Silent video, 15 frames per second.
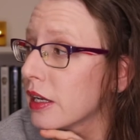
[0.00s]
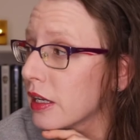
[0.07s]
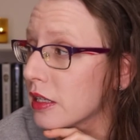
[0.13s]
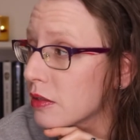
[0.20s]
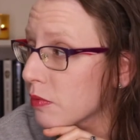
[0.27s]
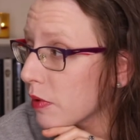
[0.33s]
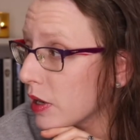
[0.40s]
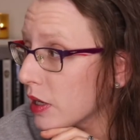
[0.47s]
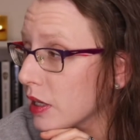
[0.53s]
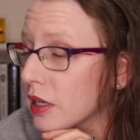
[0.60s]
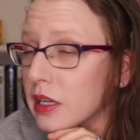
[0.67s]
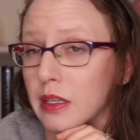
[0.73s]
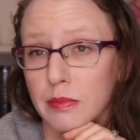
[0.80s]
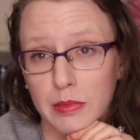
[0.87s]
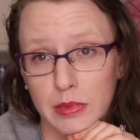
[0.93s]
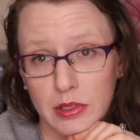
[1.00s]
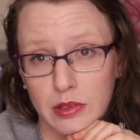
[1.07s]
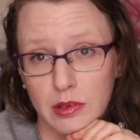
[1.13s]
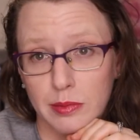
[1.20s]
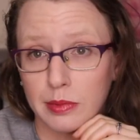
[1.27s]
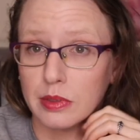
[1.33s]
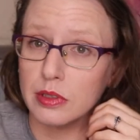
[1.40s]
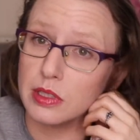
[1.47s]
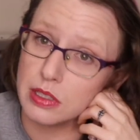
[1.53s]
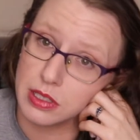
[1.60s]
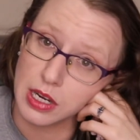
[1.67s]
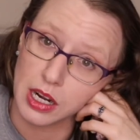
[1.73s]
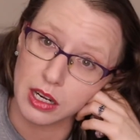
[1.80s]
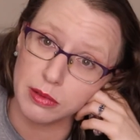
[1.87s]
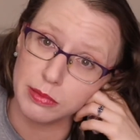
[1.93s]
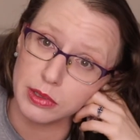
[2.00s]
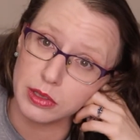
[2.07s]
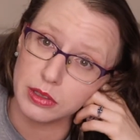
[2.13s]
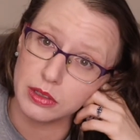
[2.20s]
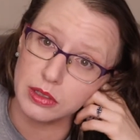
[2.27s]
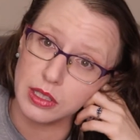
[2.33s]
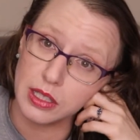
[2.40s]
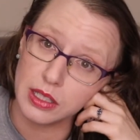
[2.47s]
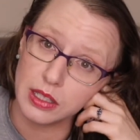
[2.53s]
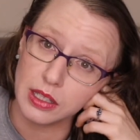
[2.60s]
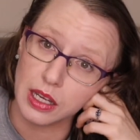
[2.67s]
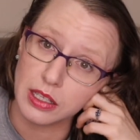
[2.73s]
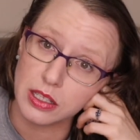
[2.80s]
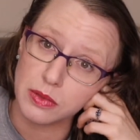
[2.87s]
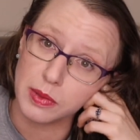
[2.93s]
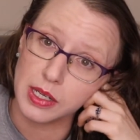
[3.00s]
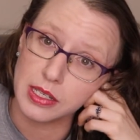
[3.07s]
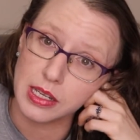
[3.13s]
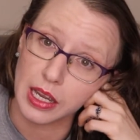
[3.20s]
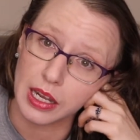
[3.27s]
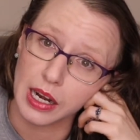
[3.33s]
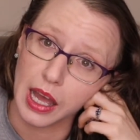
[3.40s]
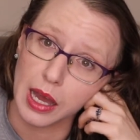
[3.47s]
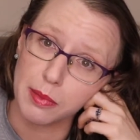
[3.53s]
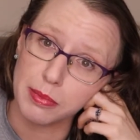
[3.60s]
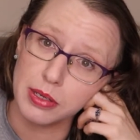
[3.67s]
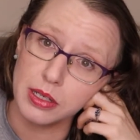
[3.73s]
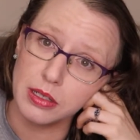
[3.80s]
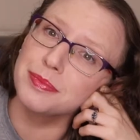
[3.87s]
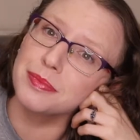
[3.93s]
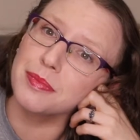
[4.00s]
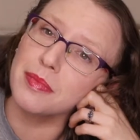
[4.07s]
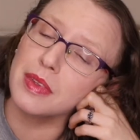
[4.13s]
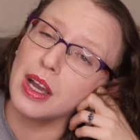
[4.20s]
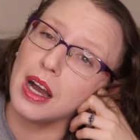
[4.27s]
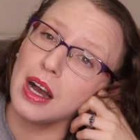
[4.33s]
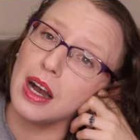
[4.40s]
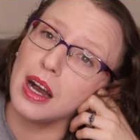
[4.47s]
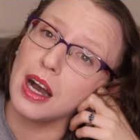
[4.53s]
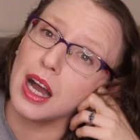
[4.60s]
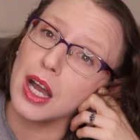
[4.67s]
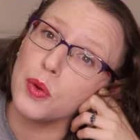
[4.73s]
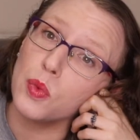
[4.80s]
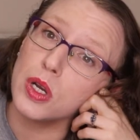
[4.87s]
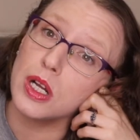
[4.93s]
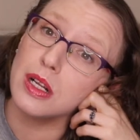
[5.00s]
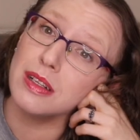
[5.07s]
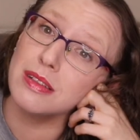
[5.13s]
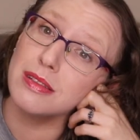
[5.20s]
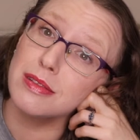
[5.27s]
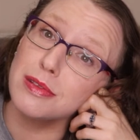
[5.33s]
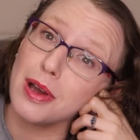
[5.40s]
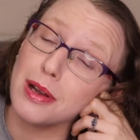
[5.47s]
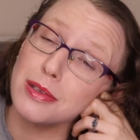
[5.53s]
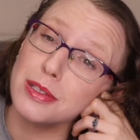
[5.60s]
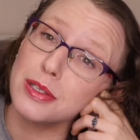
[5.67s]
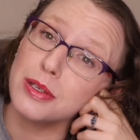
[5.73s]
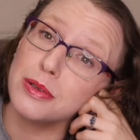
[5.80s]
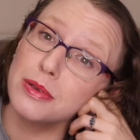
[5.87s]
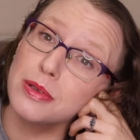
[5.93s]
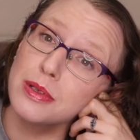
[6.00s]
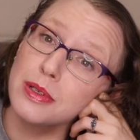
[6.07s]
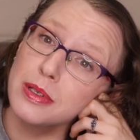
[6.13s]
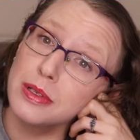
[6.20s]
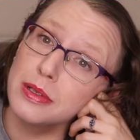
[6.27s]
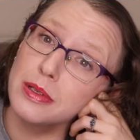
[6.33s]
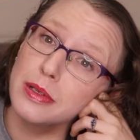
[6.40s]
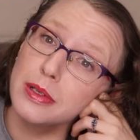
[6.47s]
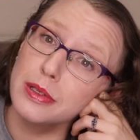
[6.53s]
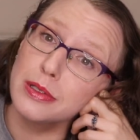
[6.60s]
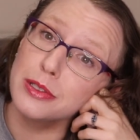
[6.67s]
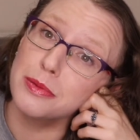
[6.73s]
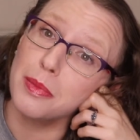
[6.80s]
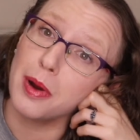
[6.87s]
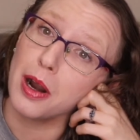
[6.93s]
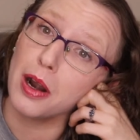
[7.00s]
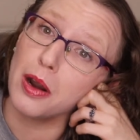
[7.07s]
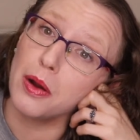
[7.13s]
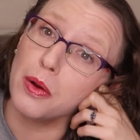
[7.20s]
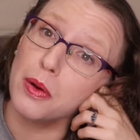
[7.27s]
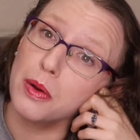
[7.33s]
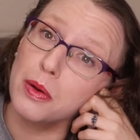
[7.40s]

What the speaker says: It's rainy and miserable and terrible, and I just want to take a nap. I will talk to you tomorrow.